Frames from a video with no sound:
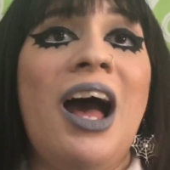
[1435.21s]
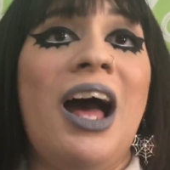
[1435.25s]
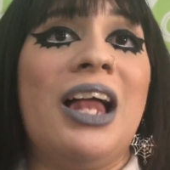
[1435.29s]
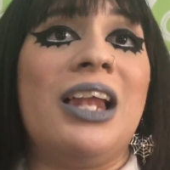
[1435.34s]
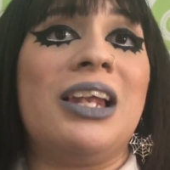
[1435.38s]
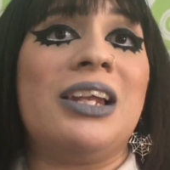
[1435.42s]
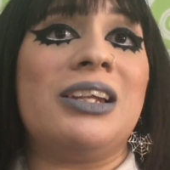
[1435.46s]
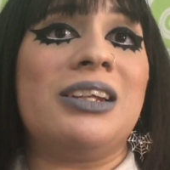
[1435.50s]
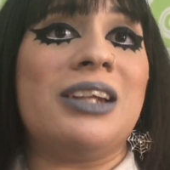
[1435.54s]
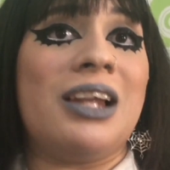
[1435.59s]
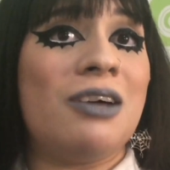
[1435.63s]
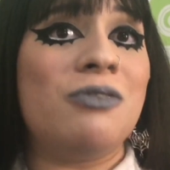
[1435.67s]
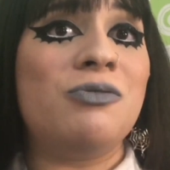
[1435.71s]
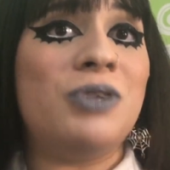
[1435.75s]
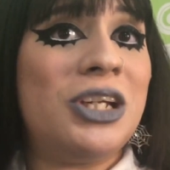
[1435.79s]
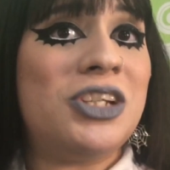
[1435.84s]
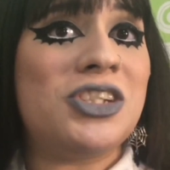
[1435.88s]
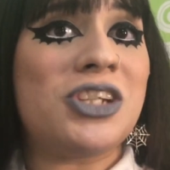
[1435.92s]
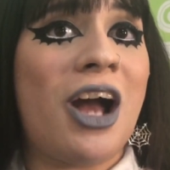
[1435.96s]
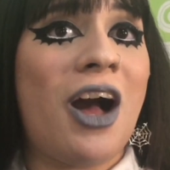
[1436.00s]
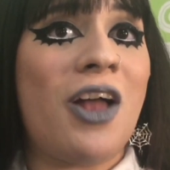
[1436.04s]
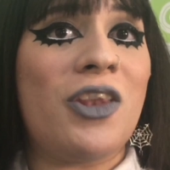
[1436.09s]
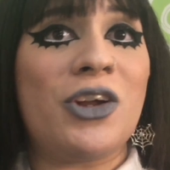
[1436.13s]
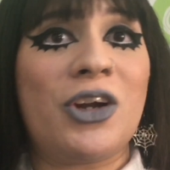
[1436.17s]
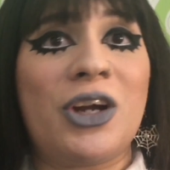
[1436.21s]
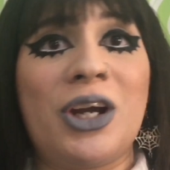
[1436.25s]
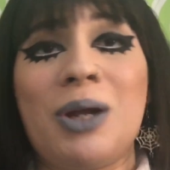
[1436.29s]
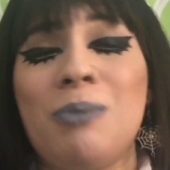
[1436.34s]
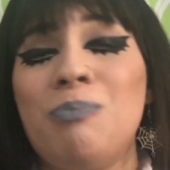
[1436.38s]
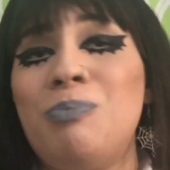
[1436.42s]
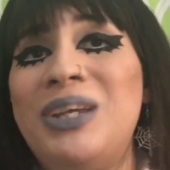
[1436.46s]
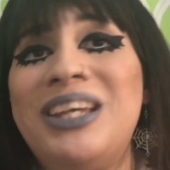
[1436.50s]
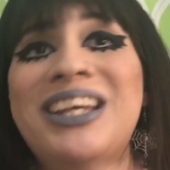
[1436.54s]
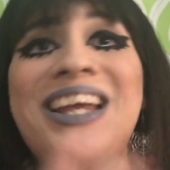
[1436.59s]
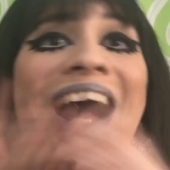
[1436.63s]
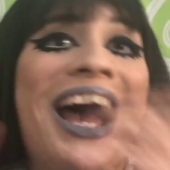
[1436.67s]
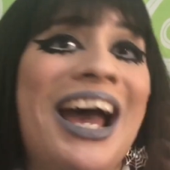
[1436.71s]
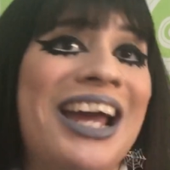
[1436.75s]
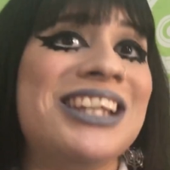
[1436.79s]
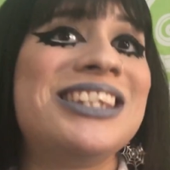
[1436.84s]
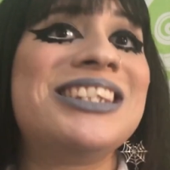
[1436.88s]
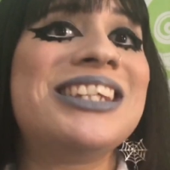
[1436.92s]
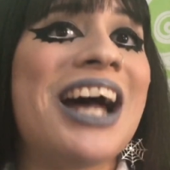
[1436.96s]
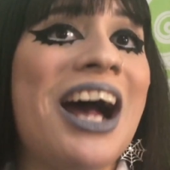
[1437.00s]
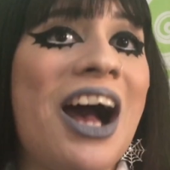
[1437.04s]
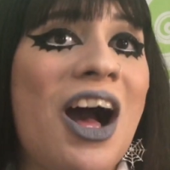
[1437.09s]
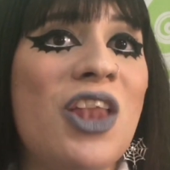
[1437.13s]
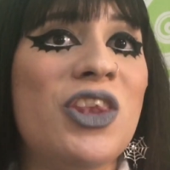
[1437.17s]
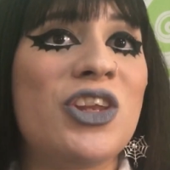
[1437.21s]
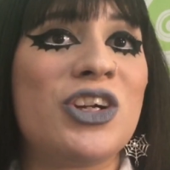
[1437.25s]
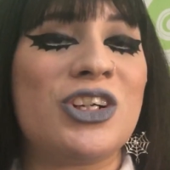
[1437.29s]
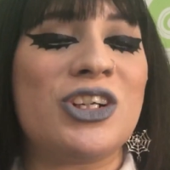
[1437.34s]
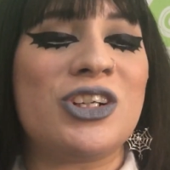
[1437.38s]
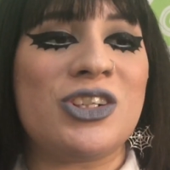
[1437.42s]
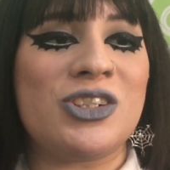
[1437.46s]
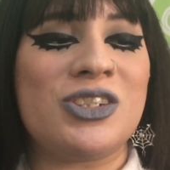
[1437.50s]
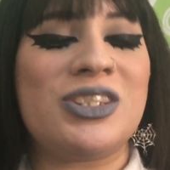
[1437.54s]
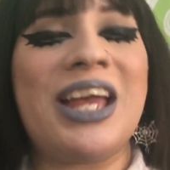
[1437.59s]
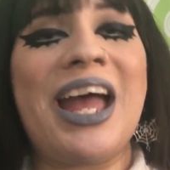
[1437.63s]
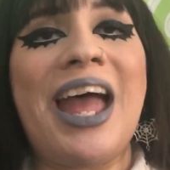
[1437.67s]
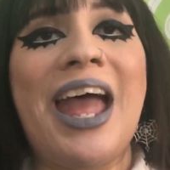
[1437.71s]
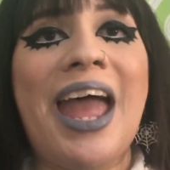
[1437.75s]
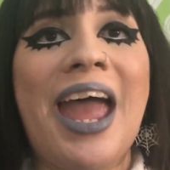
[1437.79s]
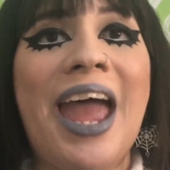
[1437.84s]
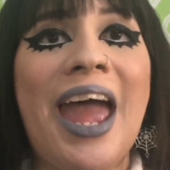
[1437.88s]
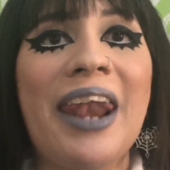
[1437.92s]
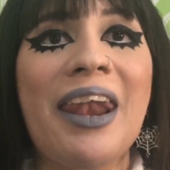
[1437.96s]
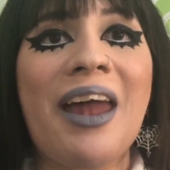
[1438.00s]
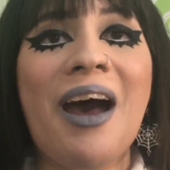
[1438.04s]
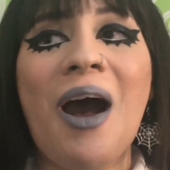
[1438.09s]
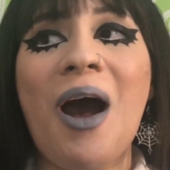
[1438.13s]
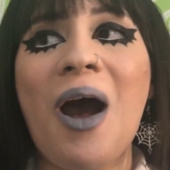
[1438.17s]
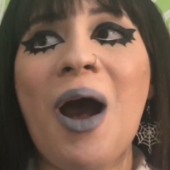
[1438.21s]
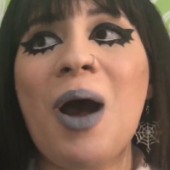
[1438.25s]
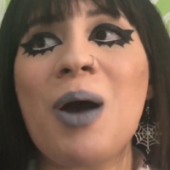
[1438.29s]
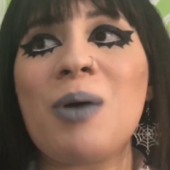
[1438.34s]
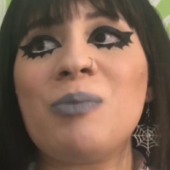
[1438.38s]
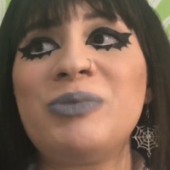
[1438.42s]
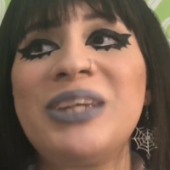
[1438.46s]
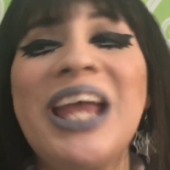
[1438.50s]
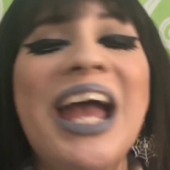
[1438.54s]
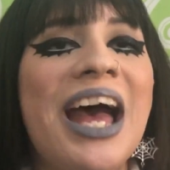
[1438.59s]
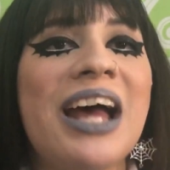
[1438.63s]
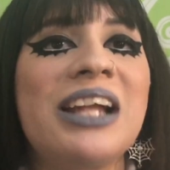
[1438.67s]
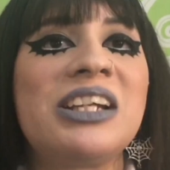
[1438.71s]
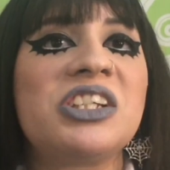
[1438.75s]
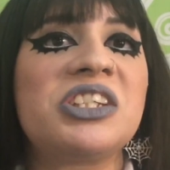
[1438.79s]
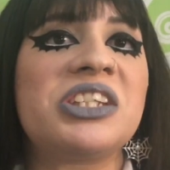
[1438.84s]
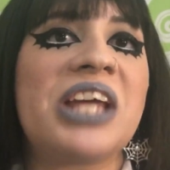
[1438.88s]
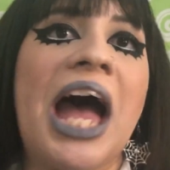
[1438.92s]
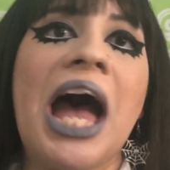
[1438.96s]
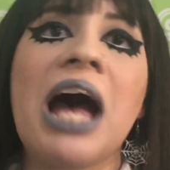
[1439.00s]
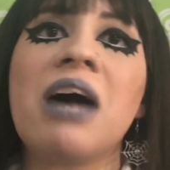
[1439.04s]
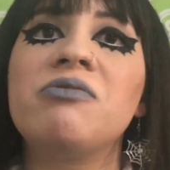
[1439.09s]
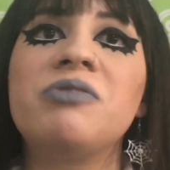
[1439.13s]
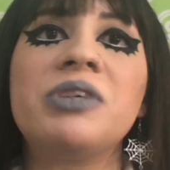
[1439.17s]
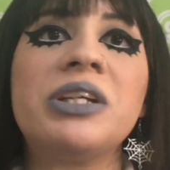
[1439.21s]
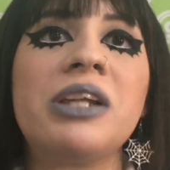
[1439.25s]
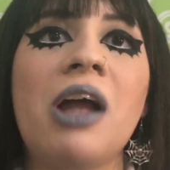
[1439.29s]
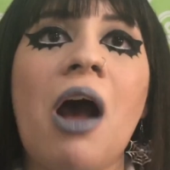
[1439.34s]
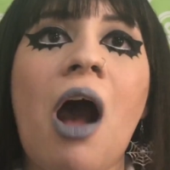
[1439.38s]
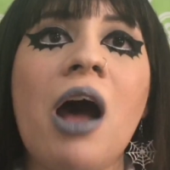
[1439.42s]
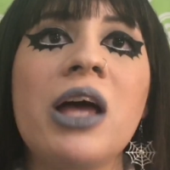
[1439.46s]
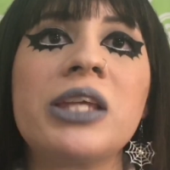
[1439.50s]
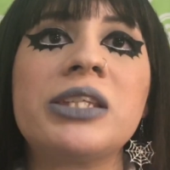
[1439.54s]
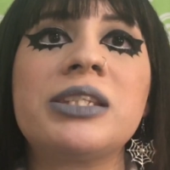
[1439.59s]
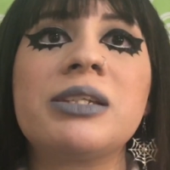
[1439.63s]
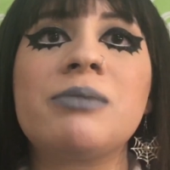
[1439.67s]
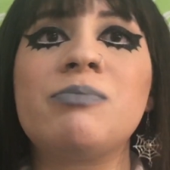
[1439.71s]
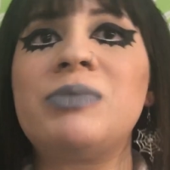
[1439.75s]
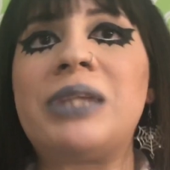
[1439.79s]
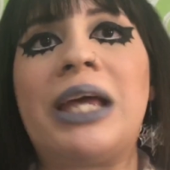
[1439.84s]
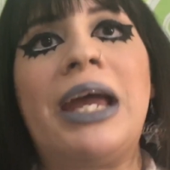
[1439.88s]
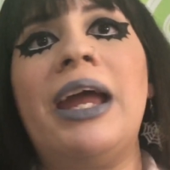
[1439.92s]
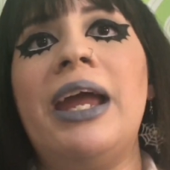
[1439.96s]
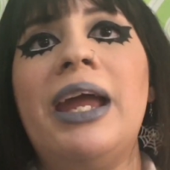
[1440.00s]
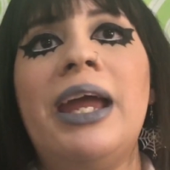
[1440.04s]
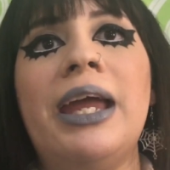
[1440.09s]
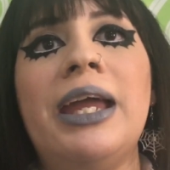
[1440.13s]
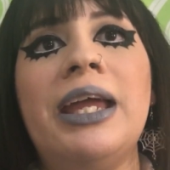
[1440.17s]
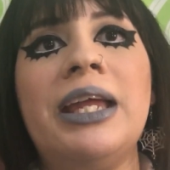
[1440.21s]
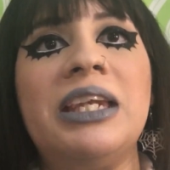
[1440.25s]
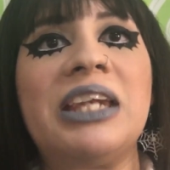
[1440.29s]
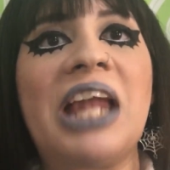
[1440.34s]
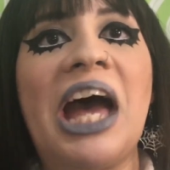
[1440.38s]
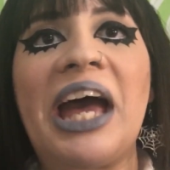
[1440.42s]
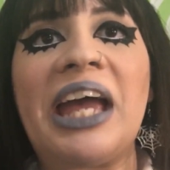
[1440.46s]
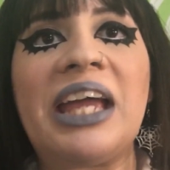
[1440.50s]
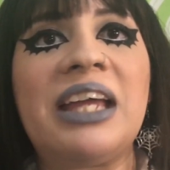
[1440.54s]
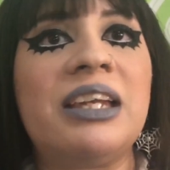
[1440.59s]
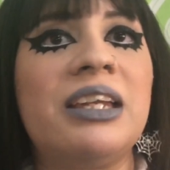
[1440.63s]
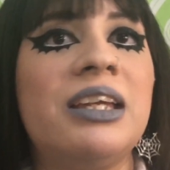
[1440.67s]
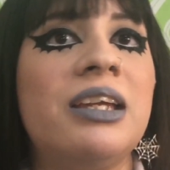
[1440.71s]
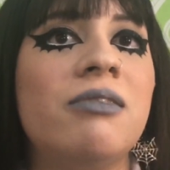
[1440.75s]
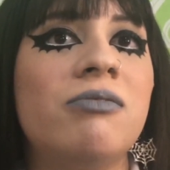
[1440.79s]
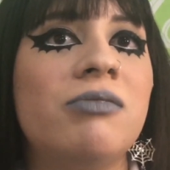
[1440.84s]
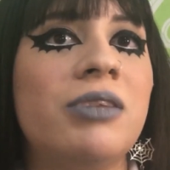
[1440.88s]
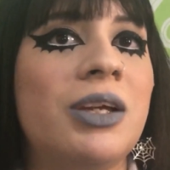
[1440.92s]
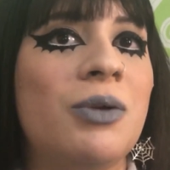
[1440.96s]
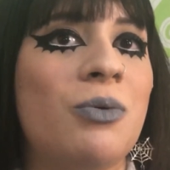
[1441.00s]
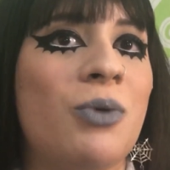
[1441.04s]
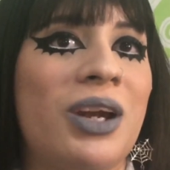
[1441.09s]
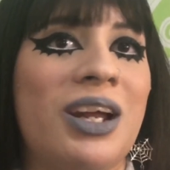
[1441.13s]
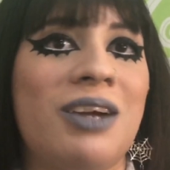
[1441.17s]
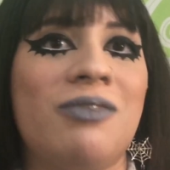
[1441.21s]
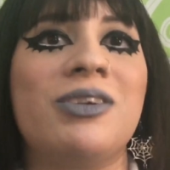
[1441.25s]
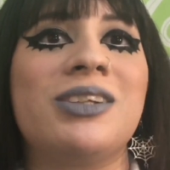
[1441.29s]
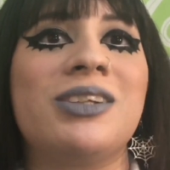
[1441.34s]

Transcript: love each other, be kind to others, and yeah, just have an awesome day, night, evening, whatever